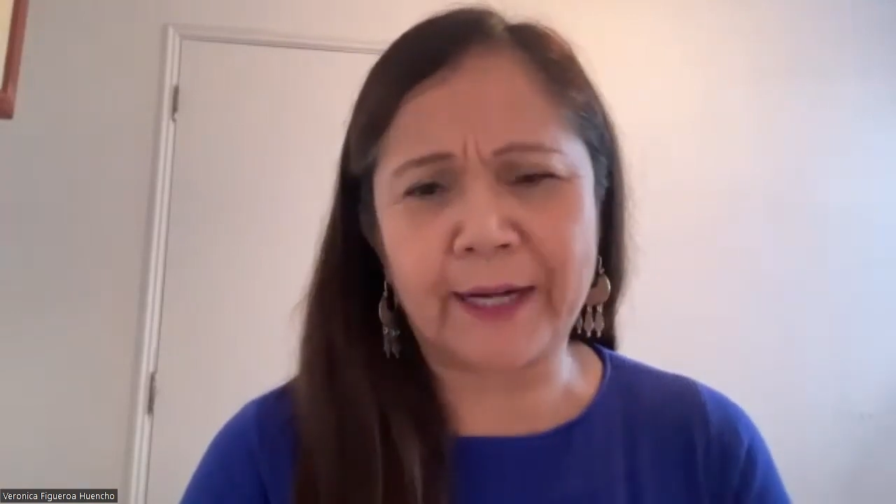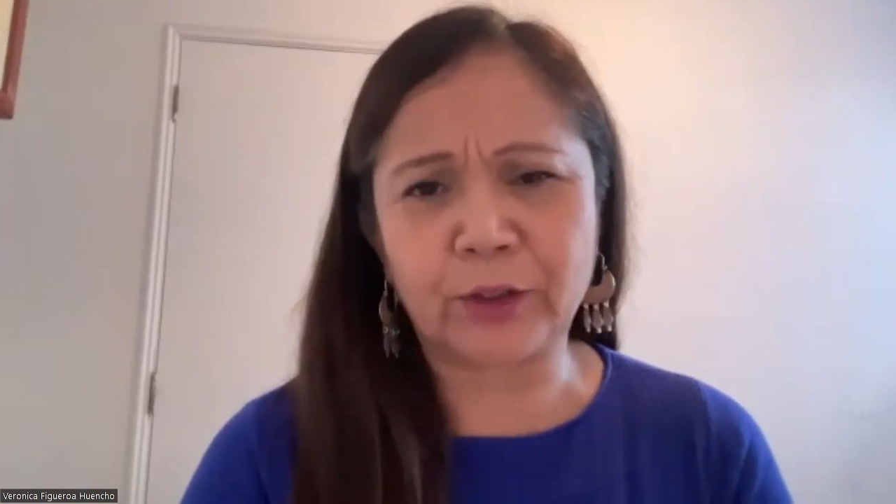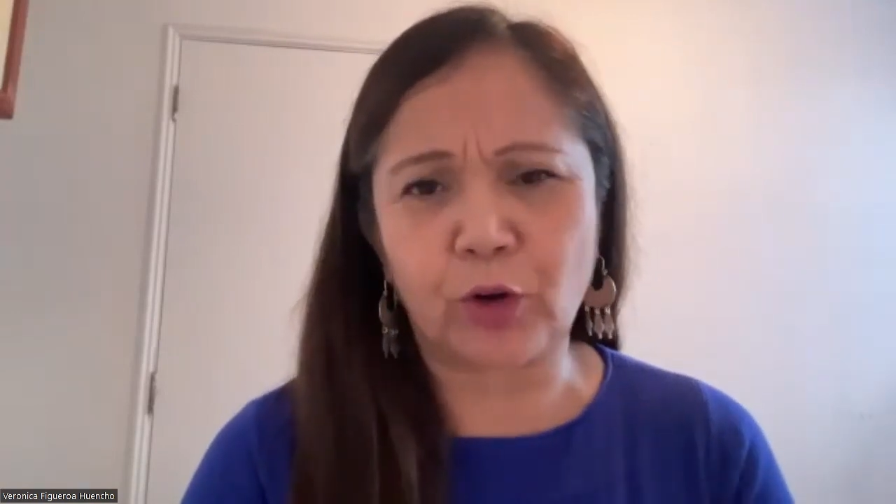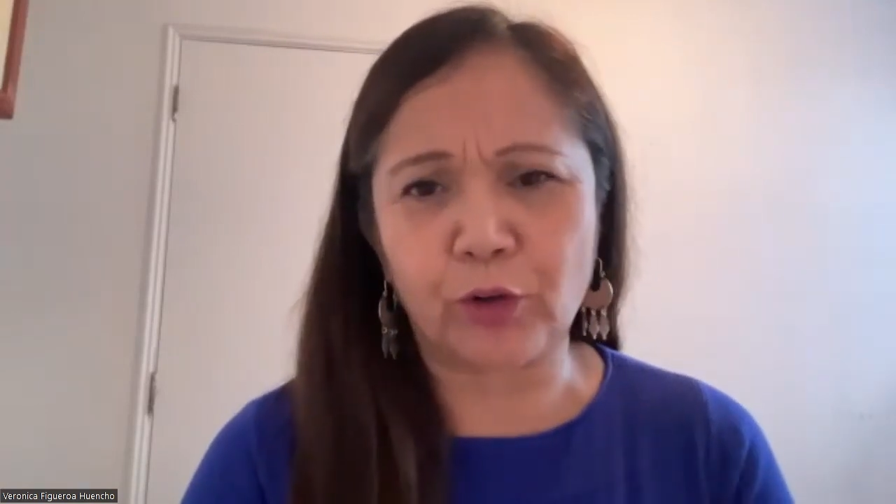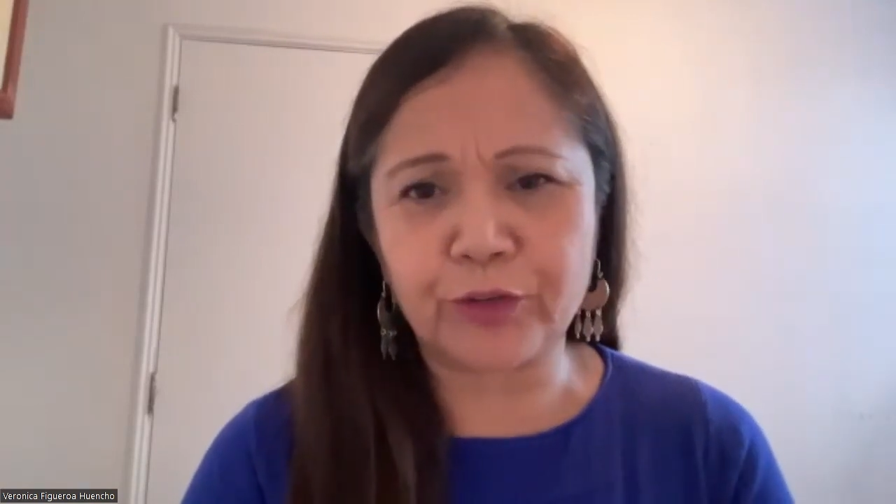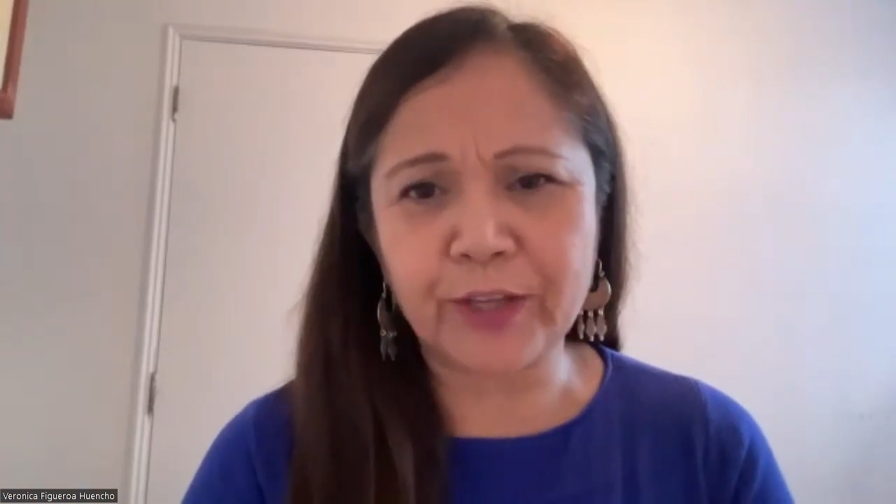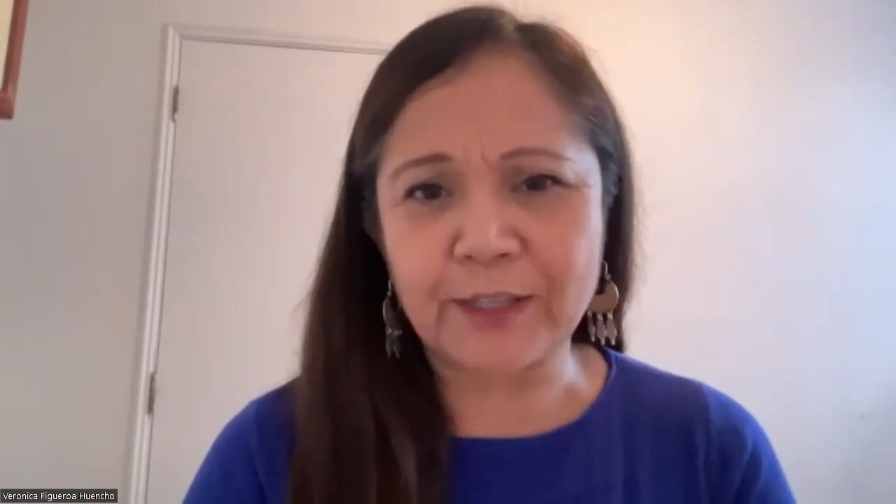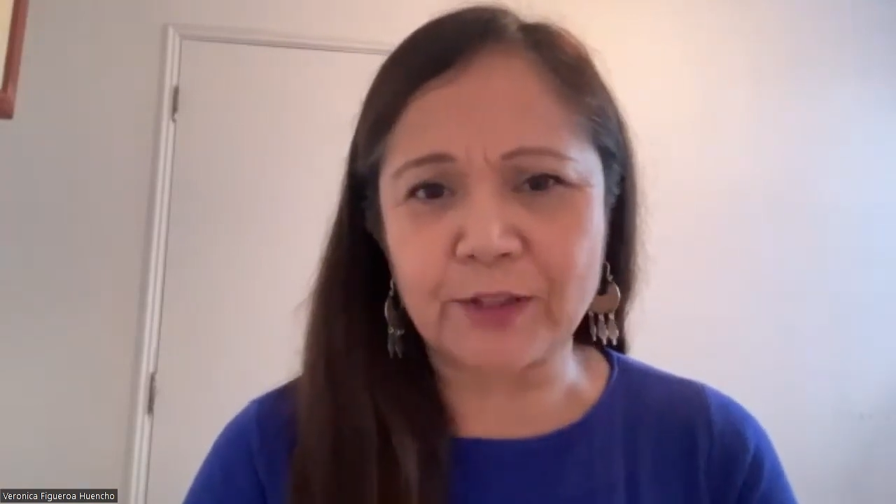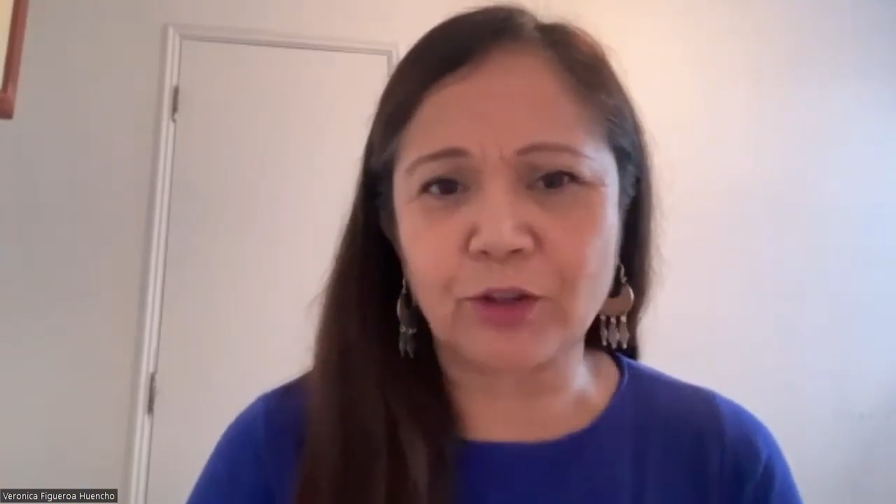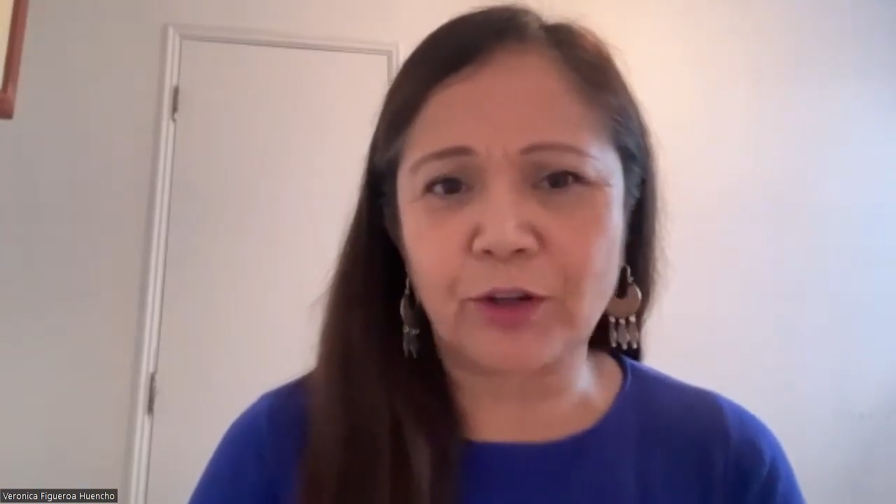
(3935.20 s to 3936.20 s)
it seems to
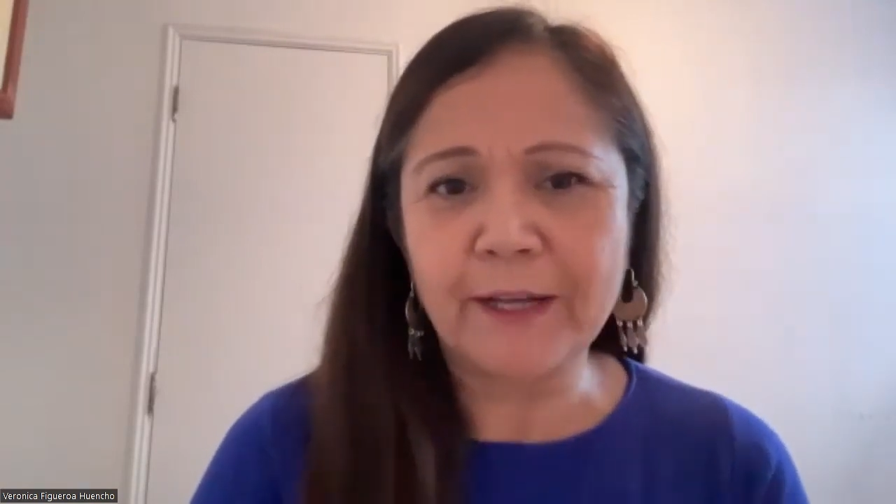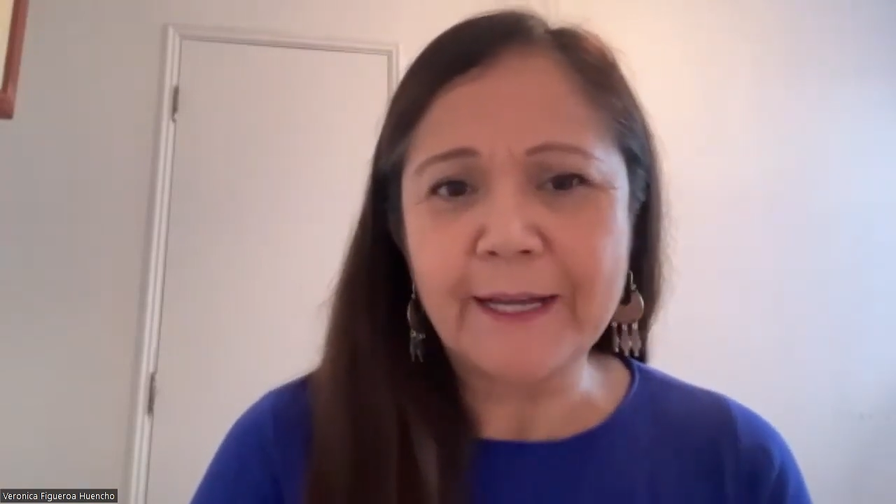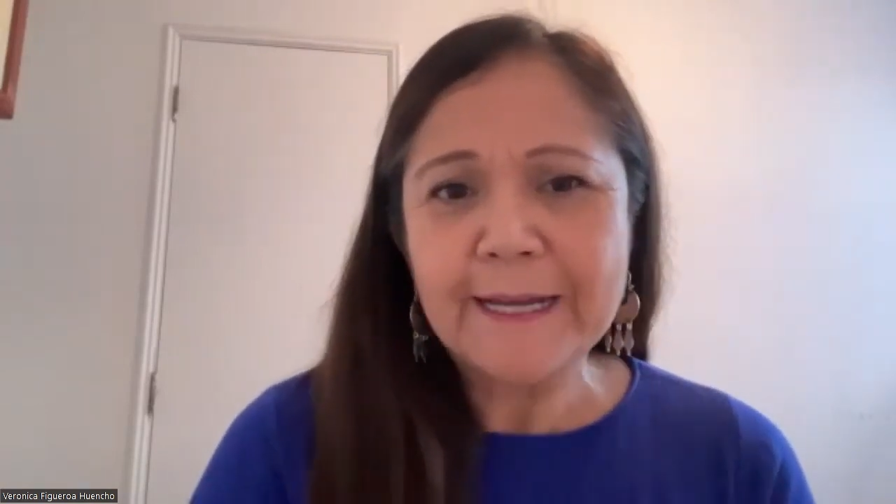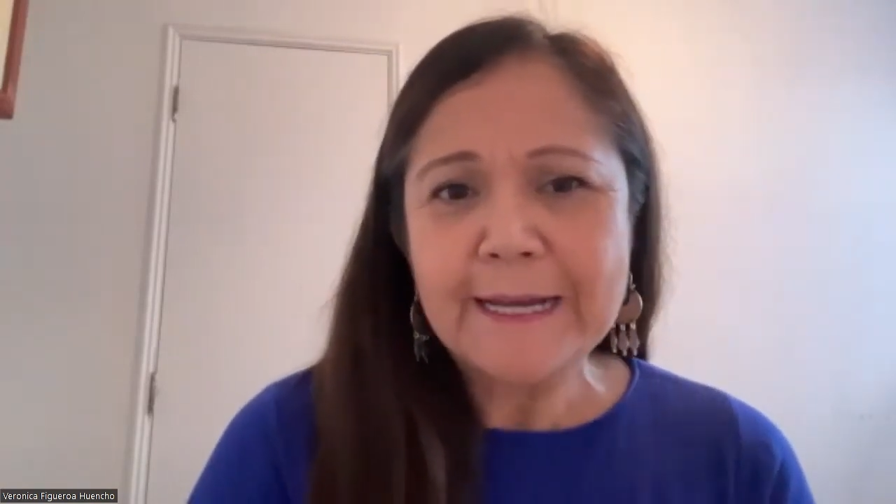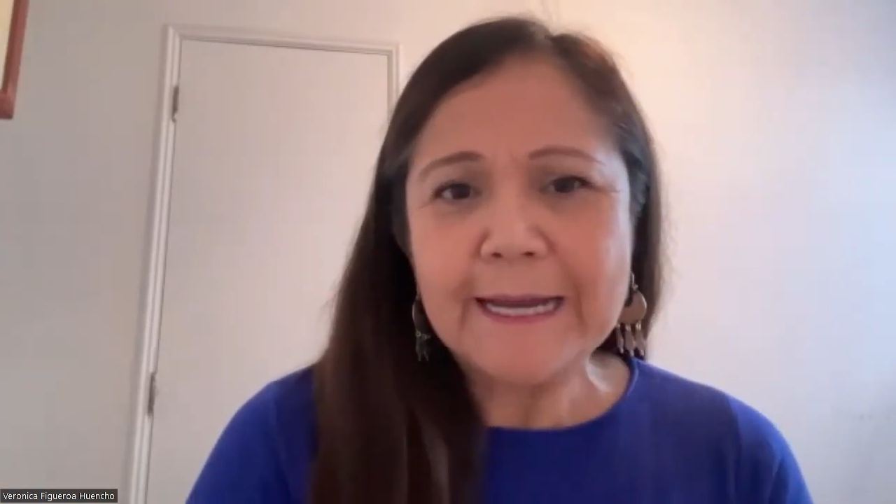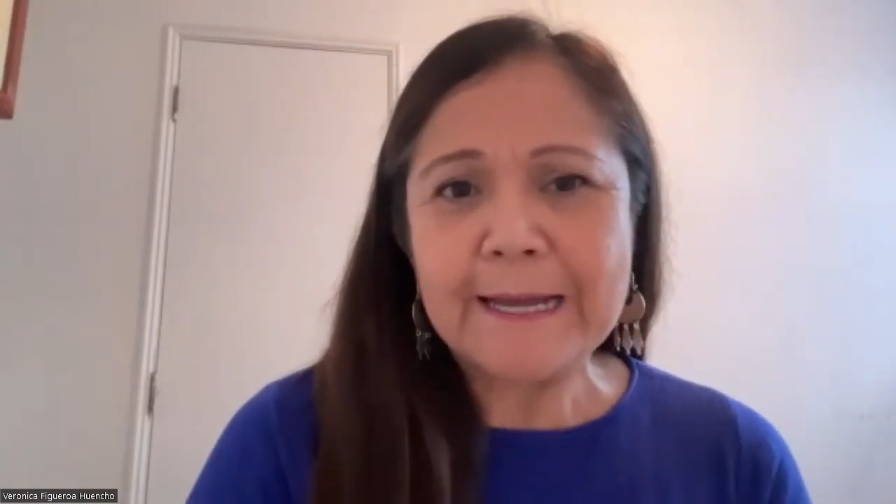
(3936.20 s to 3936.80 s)
be a lot